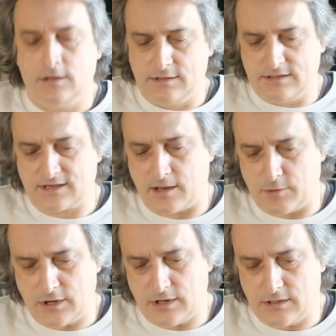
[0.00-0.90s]
This
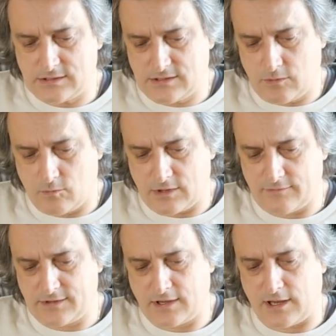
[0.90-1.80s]
camera is one
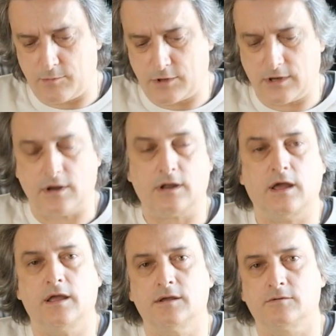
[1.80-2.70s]
of the camera
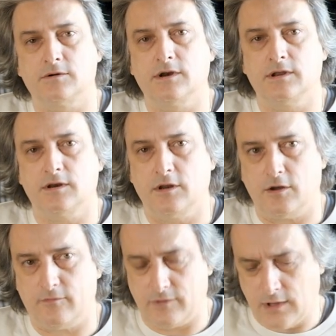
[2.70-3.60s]
I really
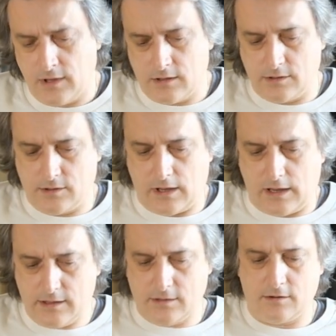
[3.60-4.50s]
love.
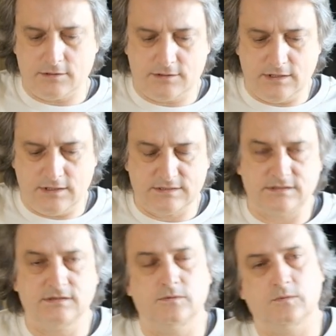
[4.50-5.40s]
I got this
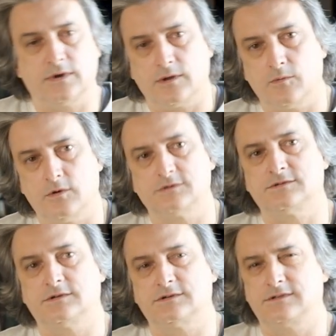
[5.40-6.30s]
when I
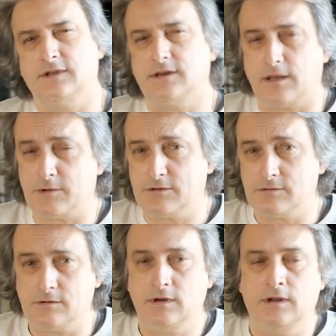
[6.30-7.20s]
was still an
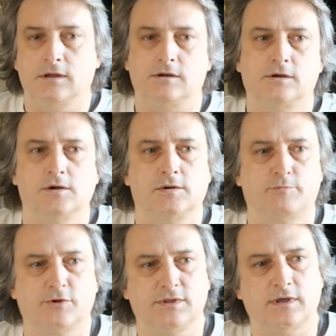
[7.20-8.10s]
amateur,
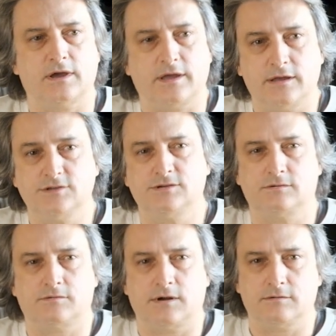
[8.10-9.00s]
pretty young age,
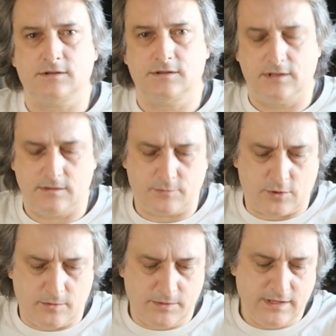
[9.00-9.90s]
around 18
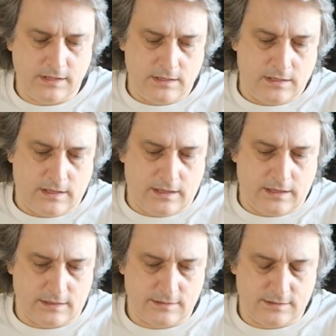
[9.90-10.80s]
probably,
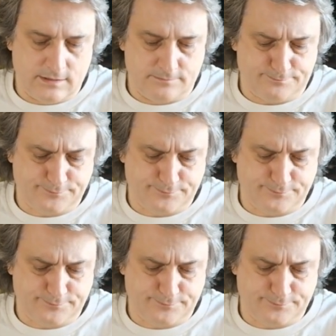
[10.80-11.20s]
and